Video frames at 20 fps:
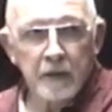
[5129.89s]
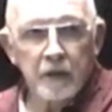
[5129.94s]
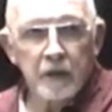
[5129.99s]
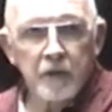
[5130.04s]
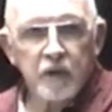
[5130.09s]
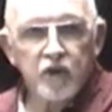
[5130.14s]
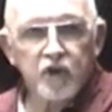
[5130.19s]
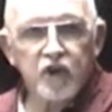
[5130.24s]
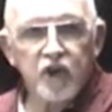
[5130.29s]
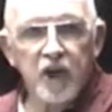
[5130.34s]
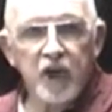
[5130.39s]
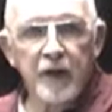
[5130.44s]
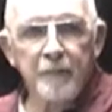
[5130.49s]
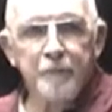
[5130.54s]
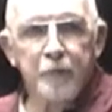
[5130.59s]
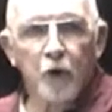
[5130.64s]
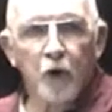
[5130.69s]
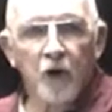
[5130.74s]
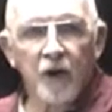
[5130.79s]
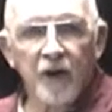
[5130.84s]
She
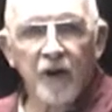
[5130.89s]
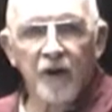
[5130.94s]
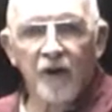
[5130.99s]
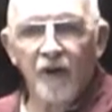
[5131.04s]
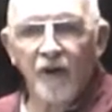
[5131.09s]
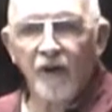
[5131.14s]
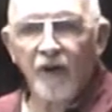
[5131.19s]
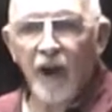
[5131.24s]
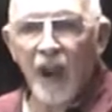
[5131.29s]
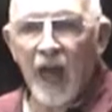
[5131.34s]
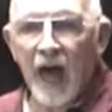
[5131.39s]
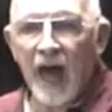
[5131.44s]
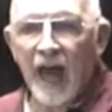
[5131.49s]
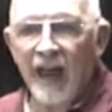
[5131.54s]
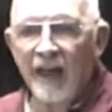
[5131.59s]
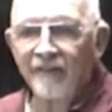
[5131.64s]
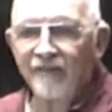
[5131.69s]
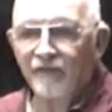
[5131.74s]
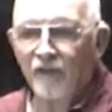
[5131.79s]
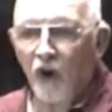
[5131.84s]
put her
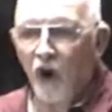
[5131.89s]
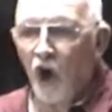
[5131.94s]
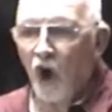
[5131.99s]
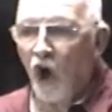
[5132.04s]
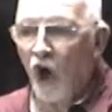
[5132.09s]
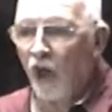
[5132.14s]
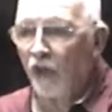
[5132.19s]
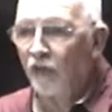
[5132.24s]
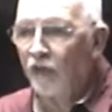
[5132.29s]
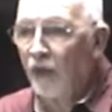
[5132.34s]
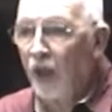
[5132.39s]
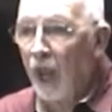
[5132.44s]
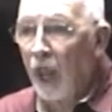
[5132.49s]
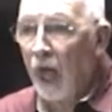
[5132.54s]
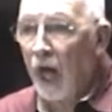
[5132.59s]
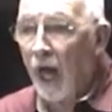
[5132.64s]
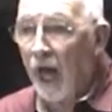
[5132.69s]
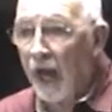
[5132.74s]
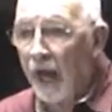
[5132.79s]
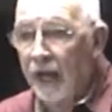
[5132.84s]
life on the
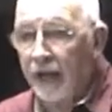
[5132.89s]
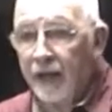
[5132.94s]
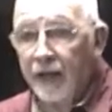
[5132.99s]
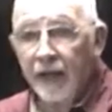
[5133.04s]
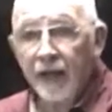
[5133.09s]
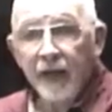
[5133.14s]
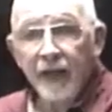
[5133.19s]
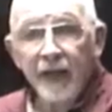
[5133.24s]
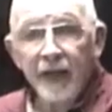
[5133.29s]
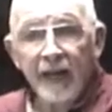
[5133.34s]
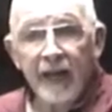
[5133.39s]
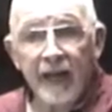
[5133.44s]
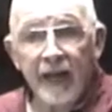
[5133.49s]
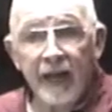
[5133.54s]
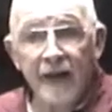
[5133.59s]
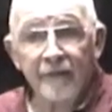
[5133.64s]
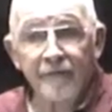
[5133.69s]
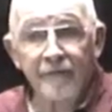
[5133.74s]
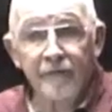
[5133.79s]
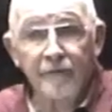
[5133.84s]
line.
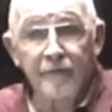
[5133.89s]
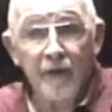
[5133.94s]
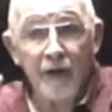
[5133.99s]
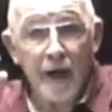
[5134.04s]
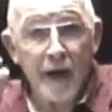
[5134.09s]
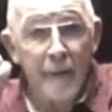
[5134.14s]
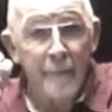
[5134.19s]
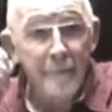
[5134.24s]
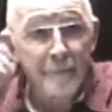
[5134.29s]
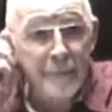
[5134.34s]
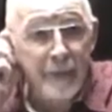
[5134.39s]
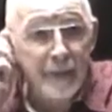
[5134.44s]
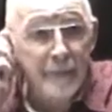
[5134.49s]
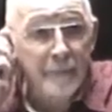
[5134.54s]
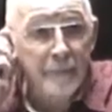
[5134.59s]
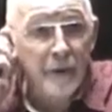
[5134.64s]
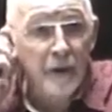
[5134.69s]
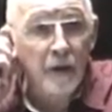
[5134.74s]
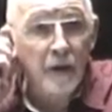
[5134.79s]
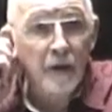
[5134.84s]
If a
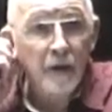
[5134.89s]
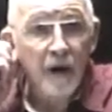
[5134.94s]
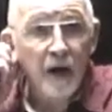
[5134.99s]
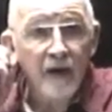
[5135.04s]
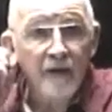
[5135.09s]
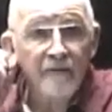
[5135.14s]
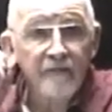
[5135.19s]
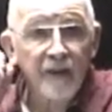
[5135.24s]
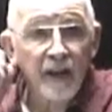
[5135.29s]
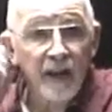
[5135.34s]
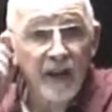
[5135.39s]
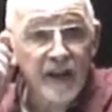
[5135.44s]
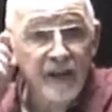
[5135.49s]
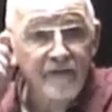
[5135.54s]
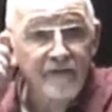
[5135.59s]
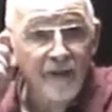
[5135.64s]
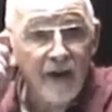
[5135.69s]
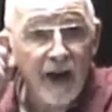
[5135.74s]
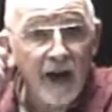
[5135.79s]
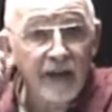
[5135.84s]
member of the
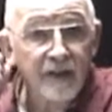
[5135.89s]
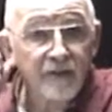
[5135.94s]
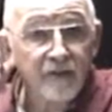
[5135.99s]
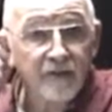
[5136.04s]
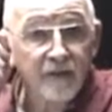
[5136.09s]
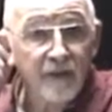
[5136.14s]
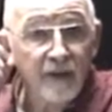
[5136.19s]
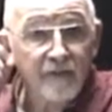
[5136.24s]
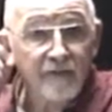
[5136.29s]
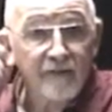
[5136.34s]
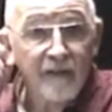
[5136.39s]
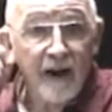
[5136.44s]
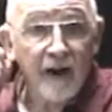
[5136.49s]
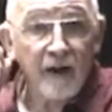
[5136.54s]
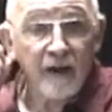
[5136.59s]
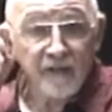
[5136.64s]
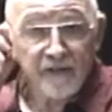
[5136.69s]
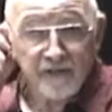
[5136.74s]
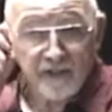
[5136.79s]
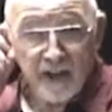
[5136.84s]
Levites, a
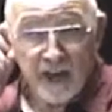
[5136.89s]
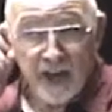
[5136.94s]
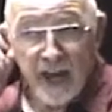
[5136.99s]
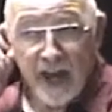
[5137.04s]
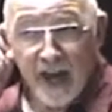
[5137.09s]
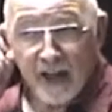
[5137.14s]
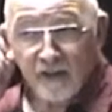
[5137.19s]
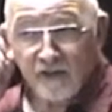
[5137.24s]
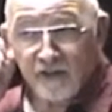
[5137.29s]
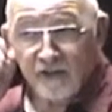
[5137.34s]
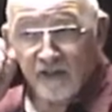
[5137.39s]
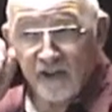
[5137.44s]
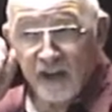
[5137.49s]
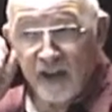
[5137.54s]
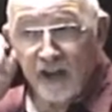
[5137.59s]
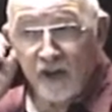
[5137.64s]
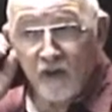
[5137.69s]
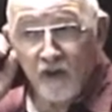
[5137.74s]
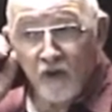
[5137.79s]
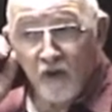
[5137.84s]
Pharisee, had
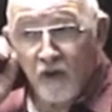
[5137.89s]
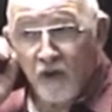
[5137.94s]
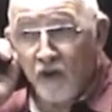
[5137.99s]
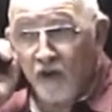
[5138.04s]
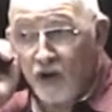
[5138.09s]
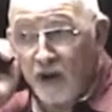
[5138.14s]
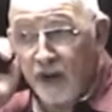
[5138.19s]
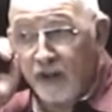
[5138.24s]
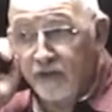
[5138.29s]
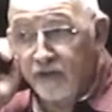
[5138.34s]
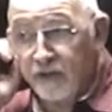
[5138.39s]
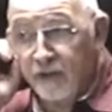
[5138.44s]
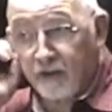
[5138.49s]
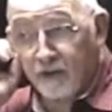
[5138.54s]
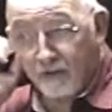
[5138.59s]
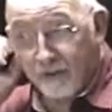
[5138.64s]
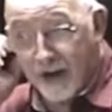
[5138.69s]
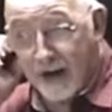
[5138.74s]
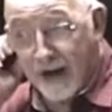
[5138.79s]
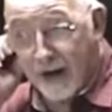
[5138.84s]
seen her in the
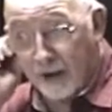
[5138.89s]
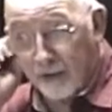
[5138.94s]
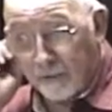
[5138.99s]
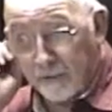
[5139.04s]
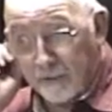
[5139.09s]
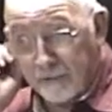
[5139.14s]
crowd,